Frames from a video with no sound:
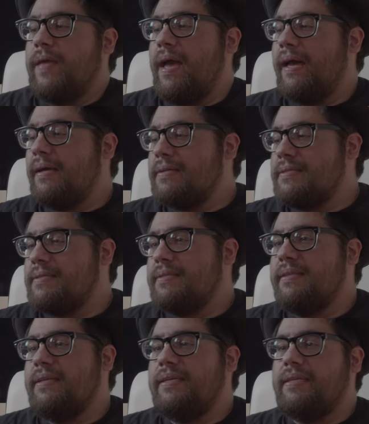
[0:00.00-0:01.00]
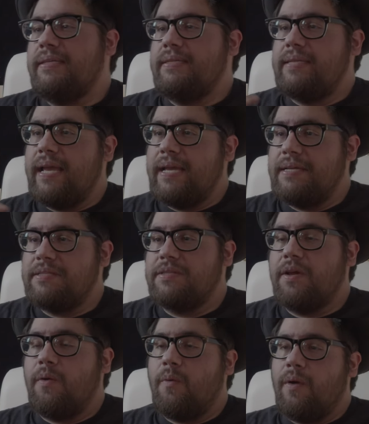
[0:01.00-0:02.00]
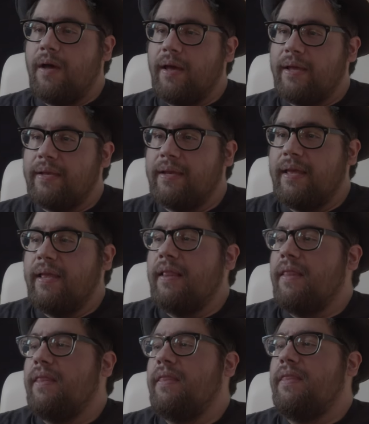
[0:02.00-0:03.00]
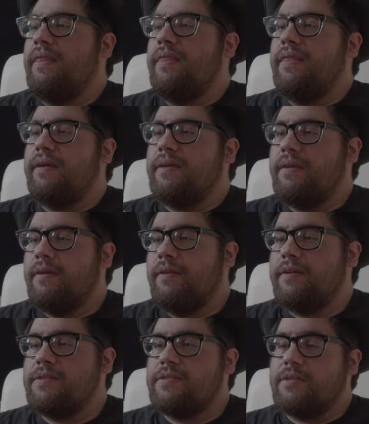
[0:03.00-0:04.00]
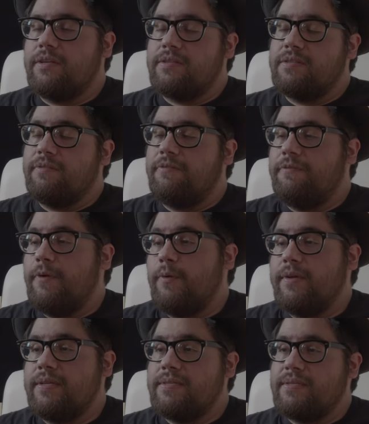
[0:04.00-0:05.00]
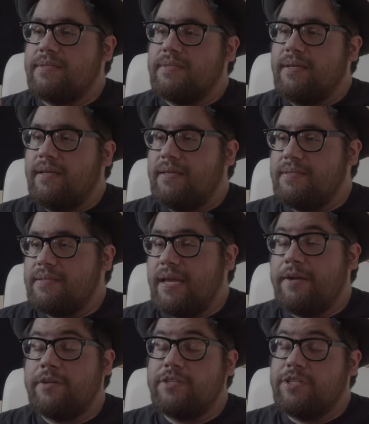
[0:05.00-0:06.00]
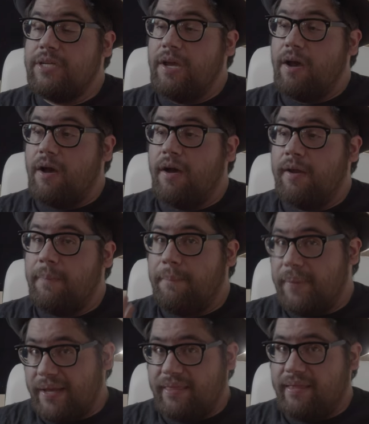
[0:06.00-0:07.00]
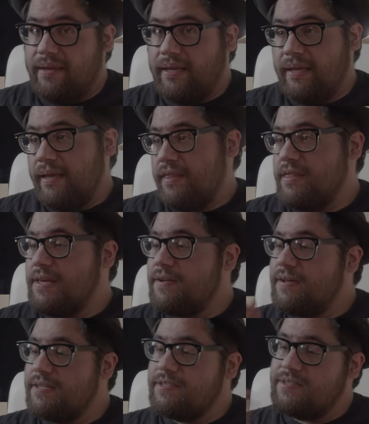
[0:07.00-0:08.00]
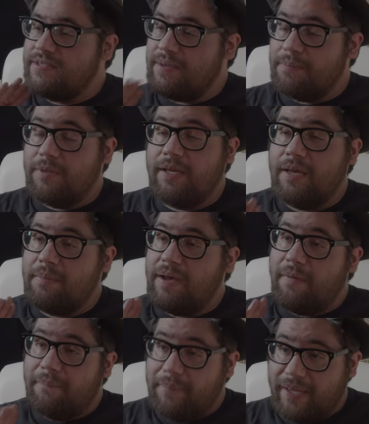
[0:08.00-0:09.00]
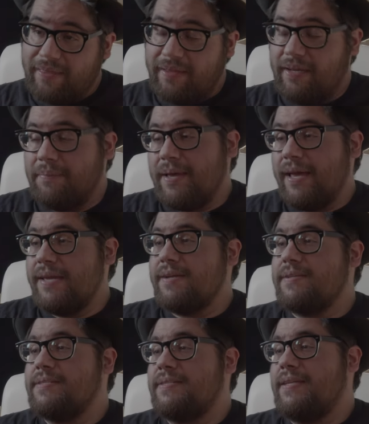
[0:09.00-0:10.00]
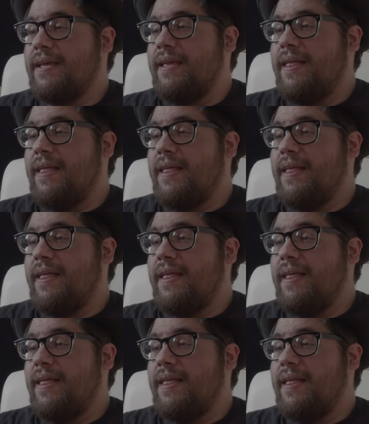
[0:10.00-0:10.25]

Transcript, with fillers: As the days go on, the killer starts to focus his energy on Bethany. There is something about Bethany Myers